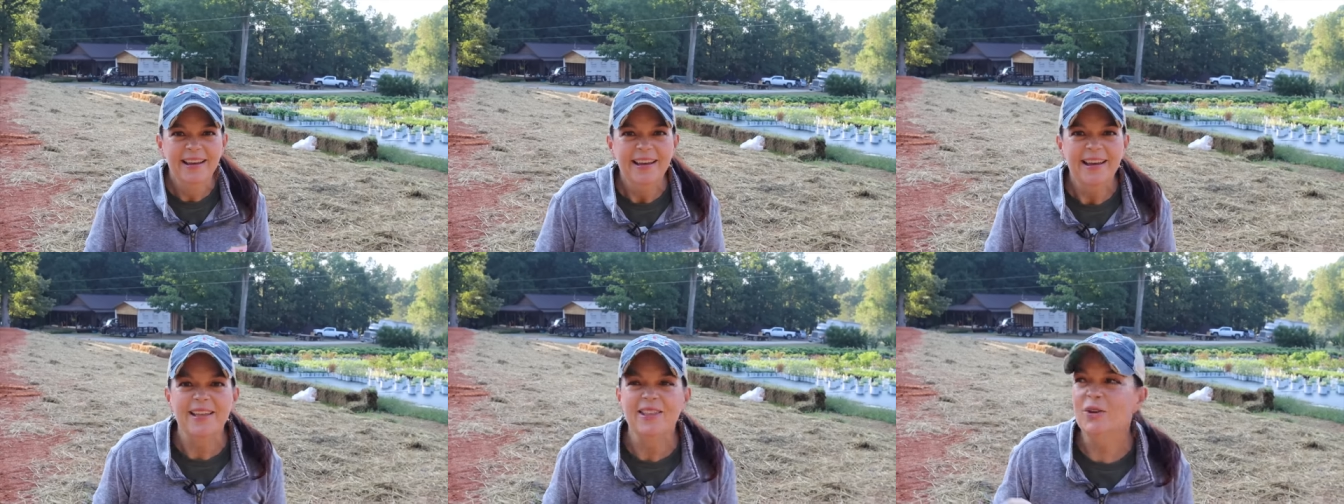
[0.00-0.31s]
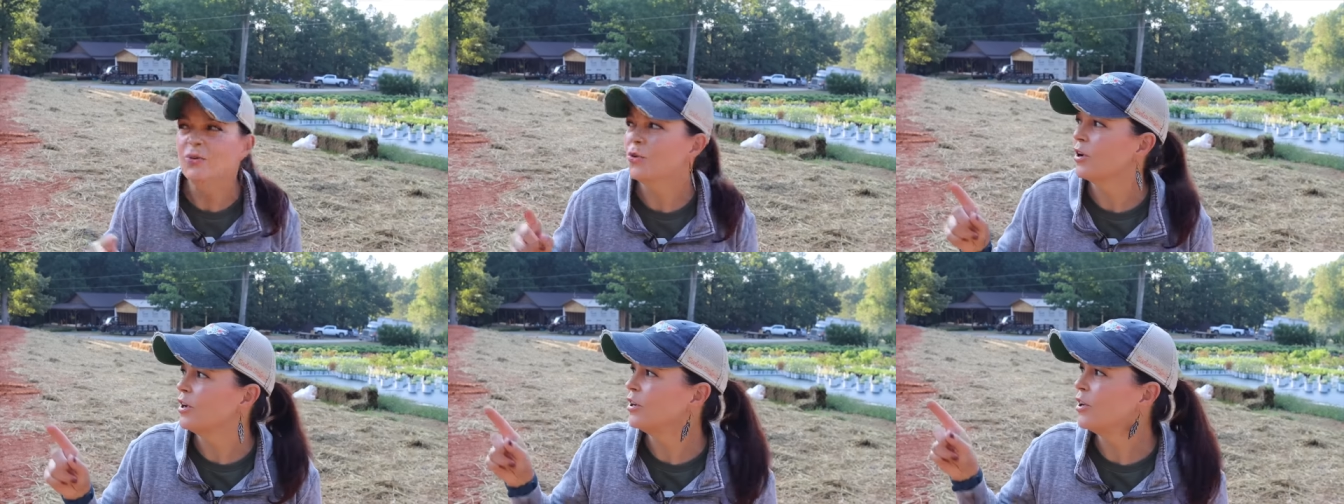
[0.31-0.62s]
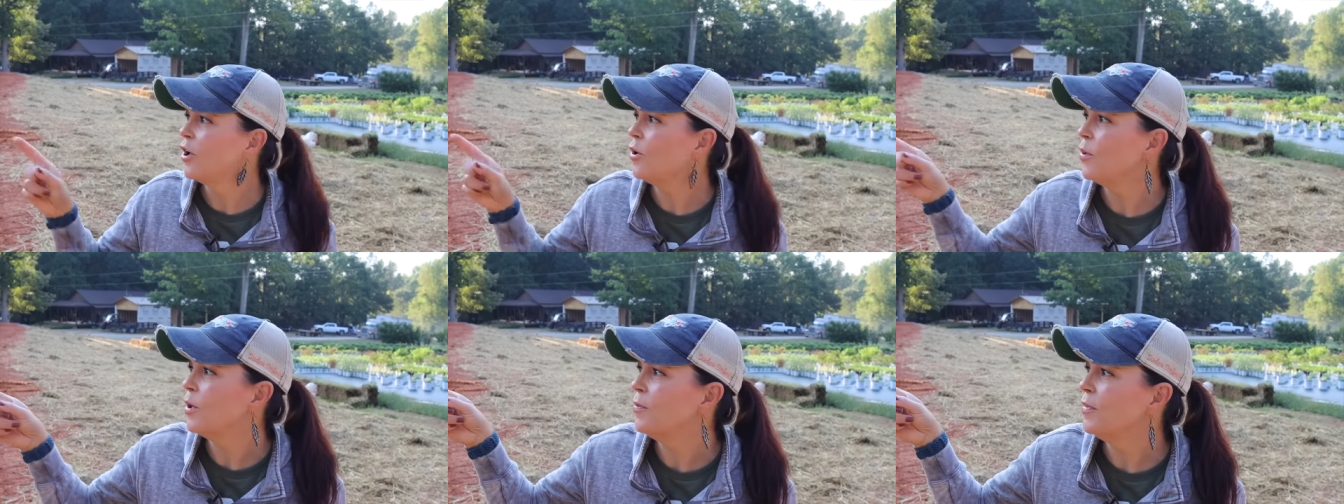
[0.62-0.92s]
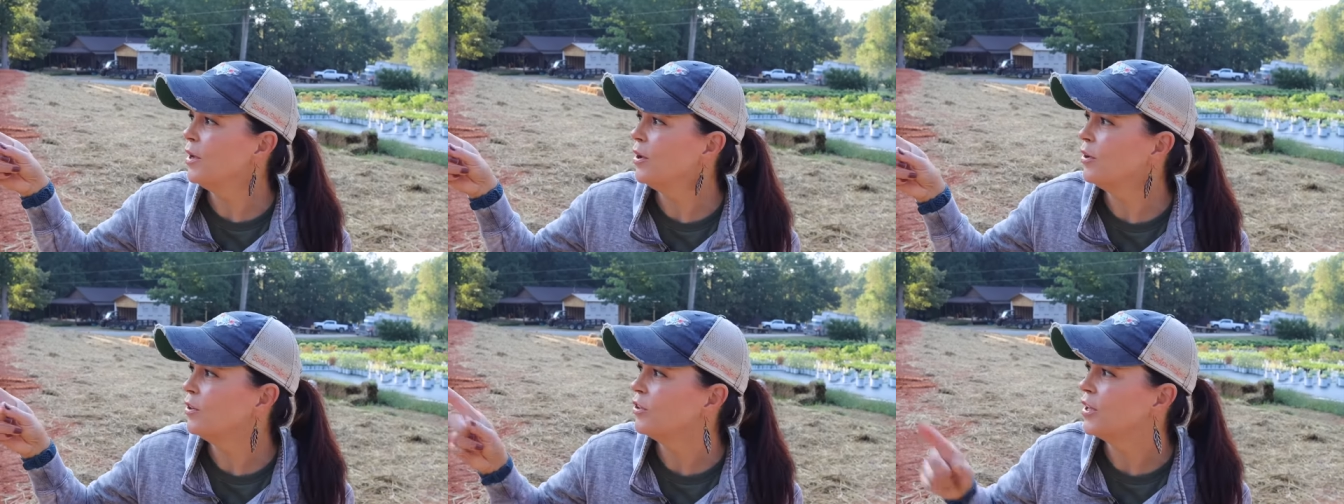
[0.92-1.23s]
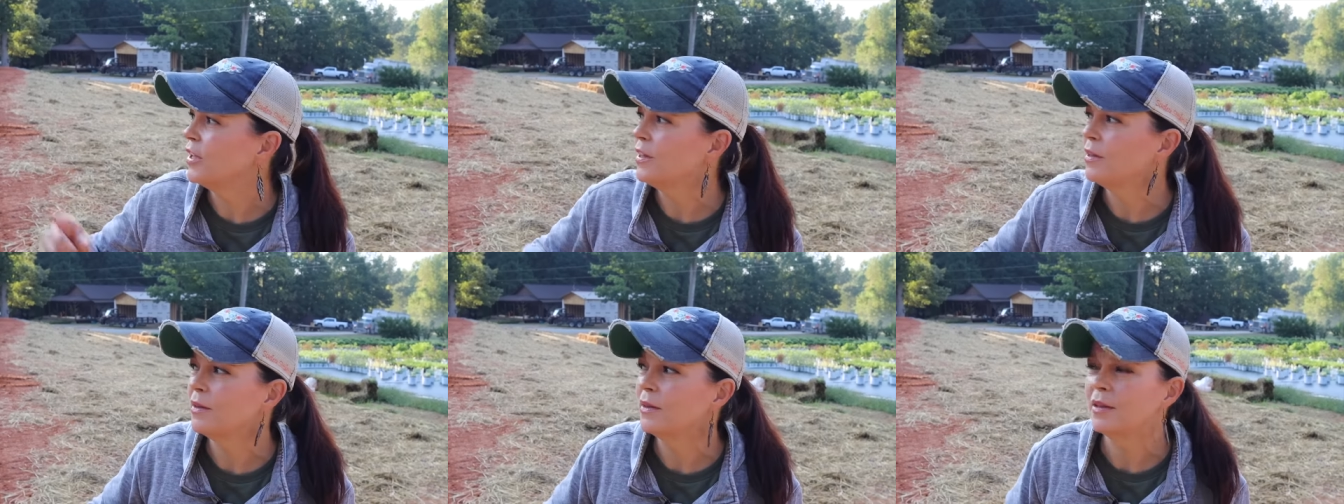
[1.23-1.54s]
and then we're going to go up there and look
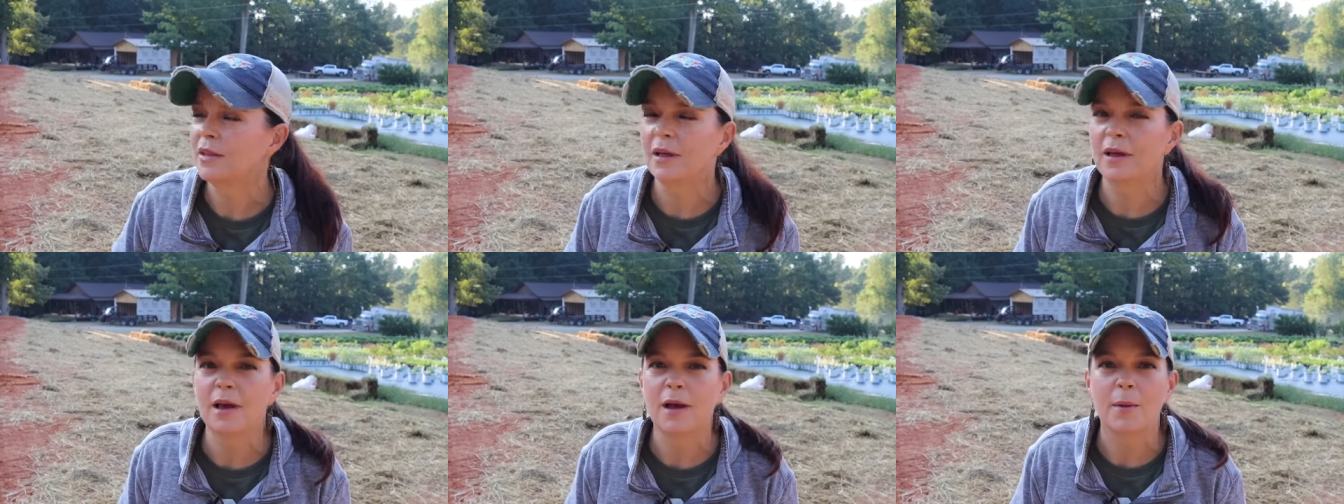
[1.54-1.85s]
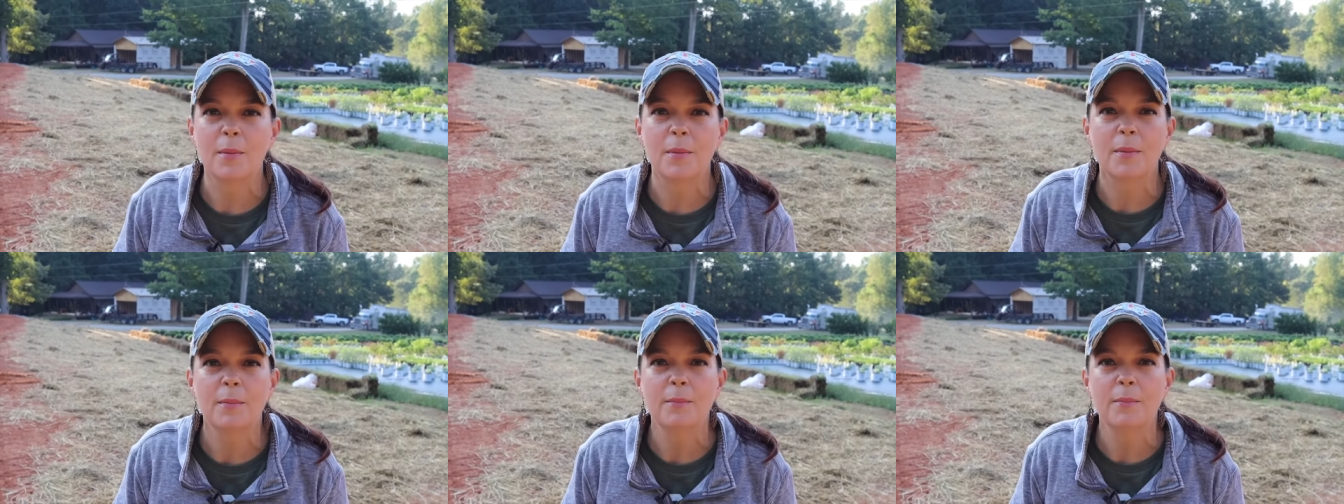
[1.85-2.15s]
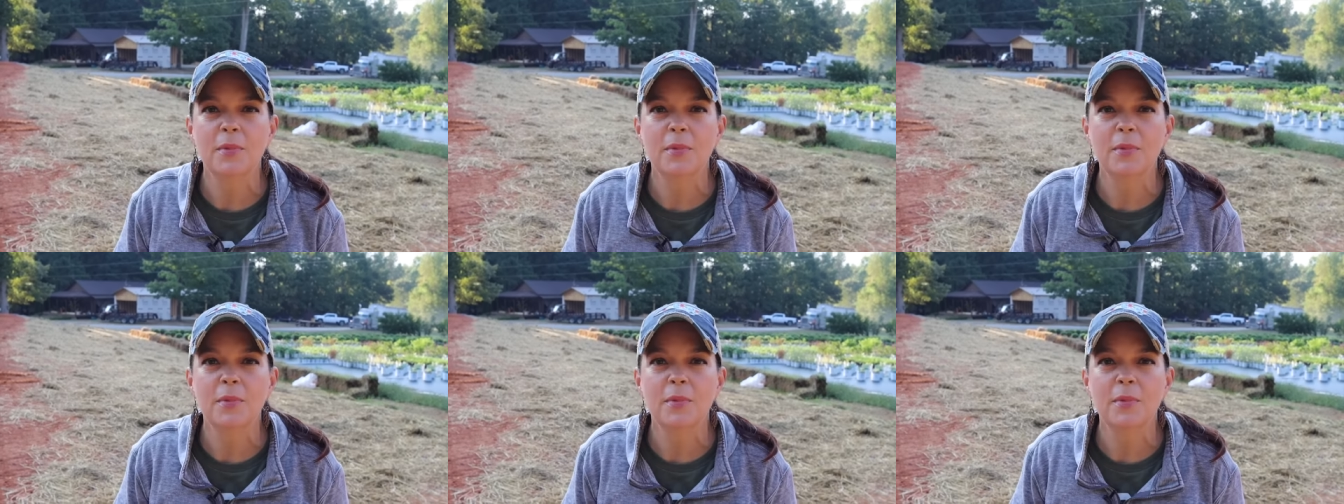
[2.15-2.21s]
at the